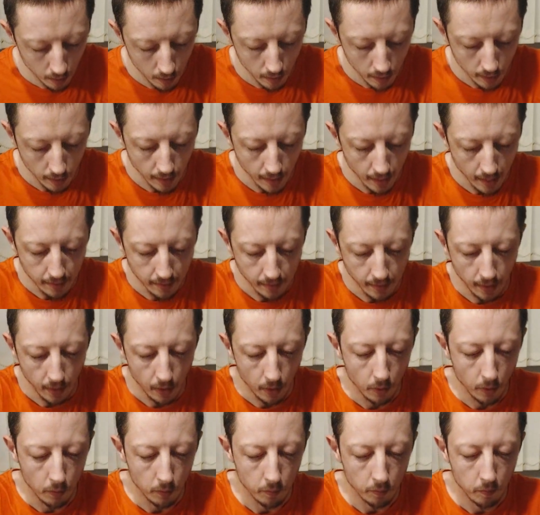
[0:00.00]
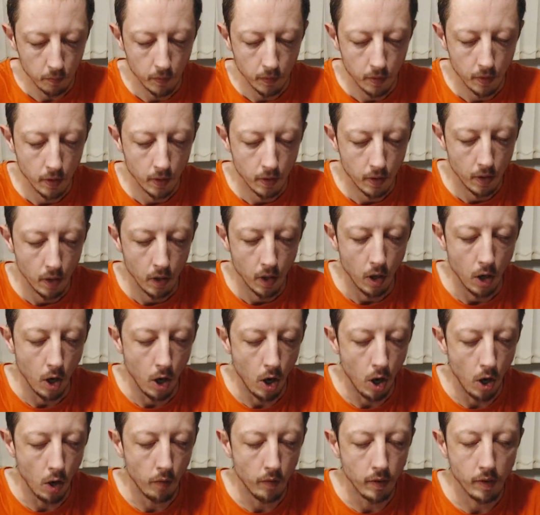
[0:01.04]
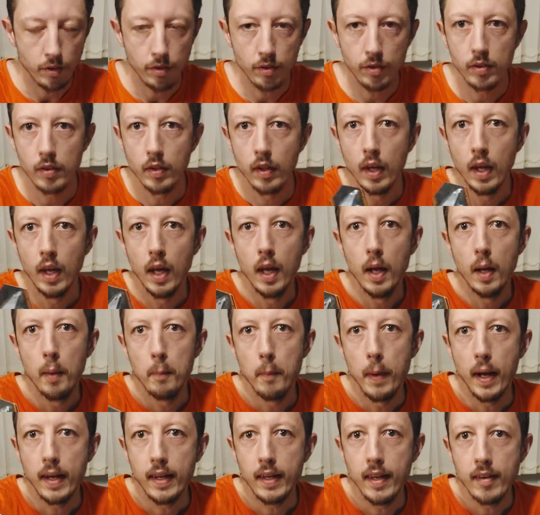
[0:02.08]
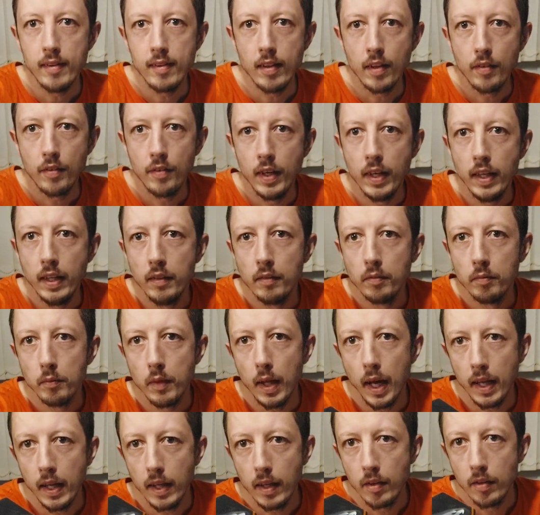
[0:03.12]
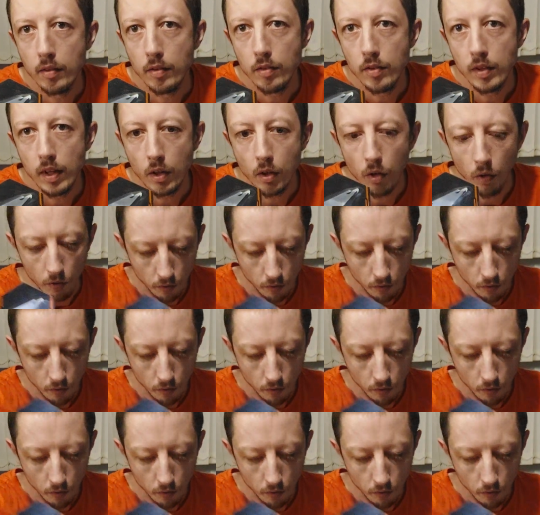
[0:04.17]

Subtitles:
You get the little Aorus magnetic thing that you can stick